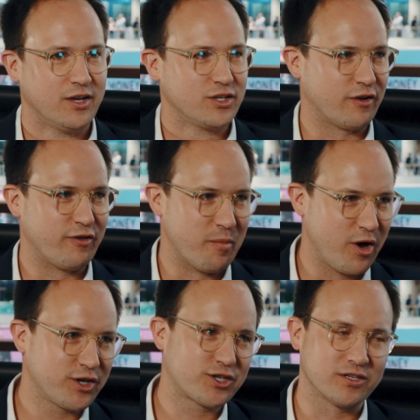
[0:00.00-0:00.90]
So for
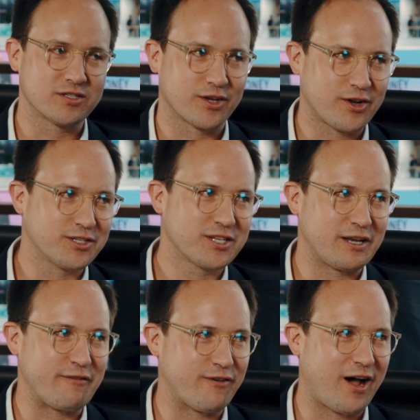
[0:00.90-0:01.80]
merchants to
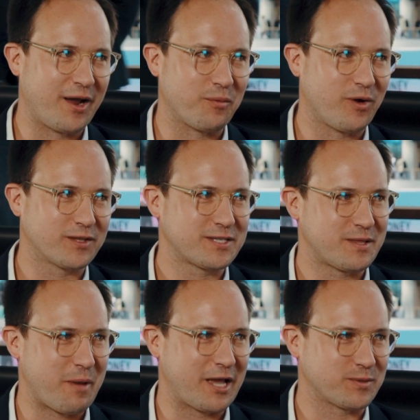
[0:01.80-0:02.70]
constantly find what's
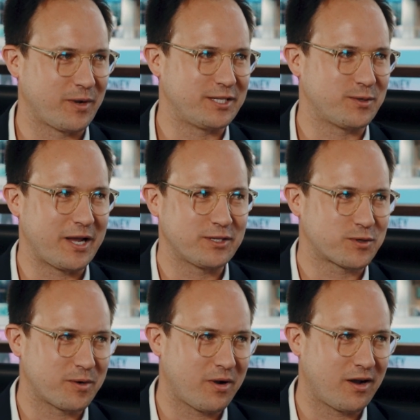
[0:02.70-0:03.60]
the best way to
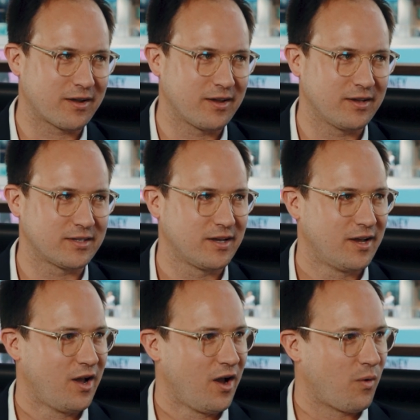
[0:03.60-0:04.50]
enter a market,
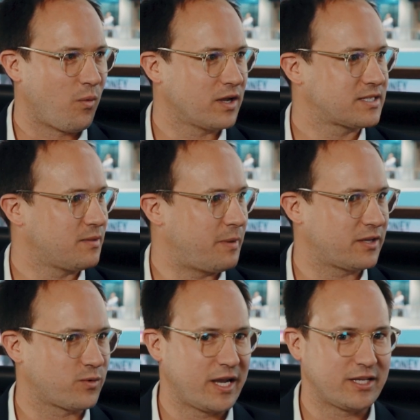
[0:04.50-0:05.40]
what's the
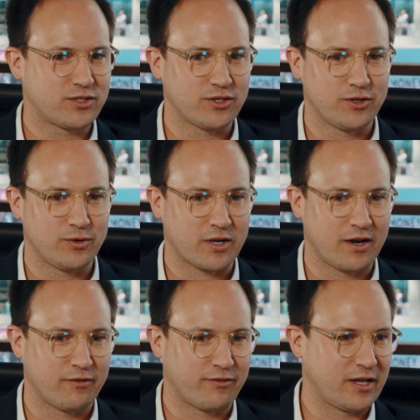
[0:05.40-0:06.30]
best way to
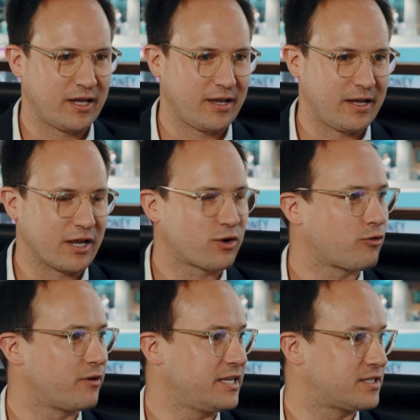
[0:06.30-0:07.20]
kind of
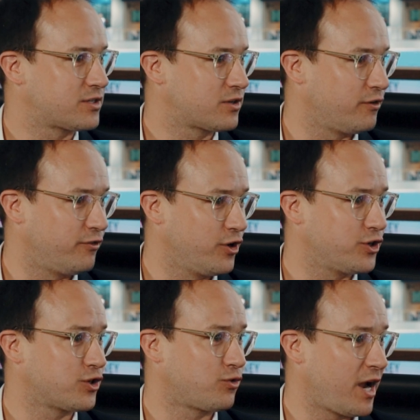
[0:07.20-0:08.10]
increase
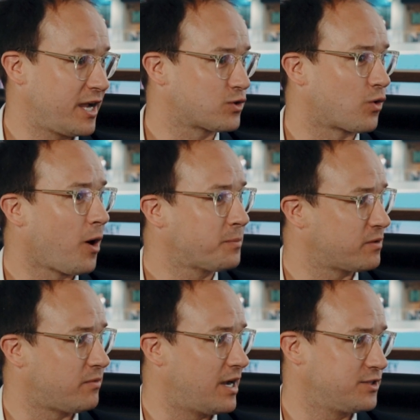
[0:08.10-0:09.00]
conversion rates or
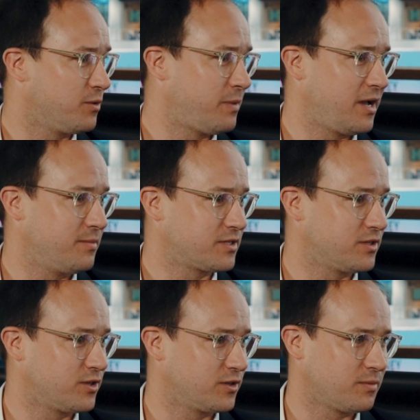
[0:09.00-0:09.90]
optimize your payments
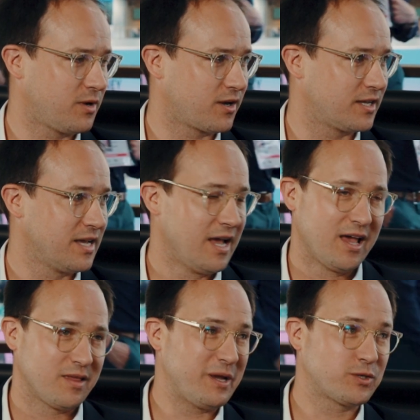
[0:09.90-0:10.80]
in certain markets,
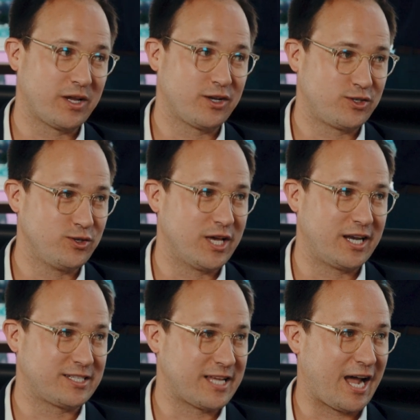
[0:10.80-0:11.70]
the best way to do that
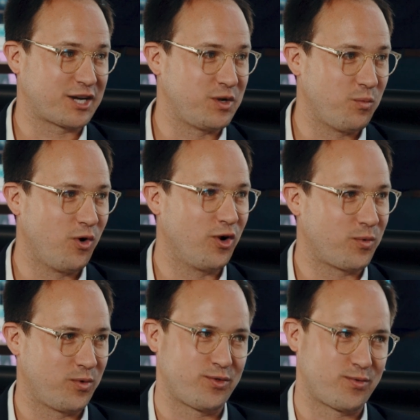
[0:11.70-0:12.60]
is to actually
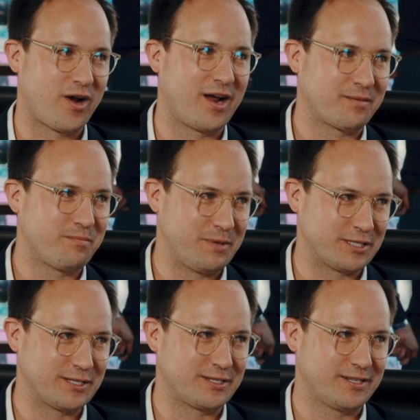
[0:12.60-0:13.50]
work with the right
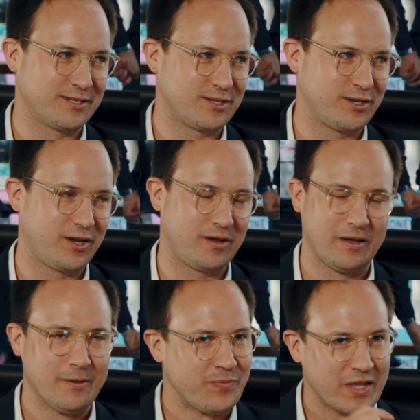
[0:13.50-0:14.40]
businesses. You know,
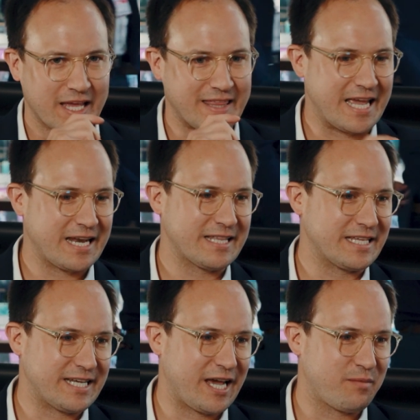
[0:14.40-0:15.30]
at the end of the
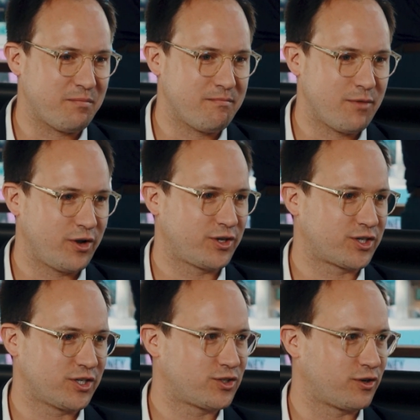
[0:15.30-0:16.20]
day,
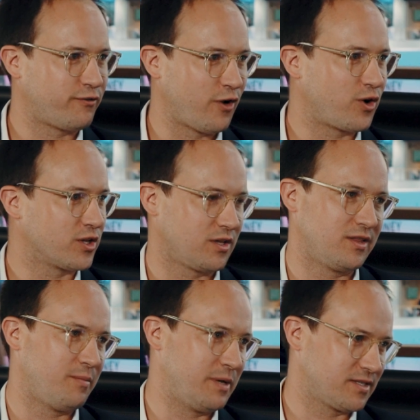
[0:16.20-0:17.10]
merchants should focus on
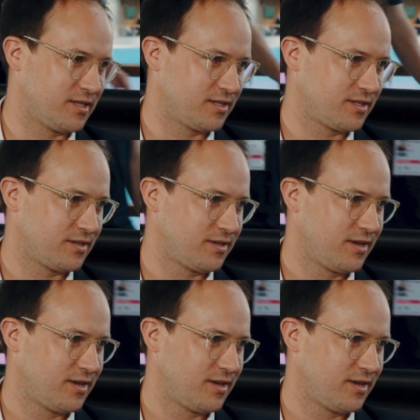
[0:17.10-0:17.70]
their business.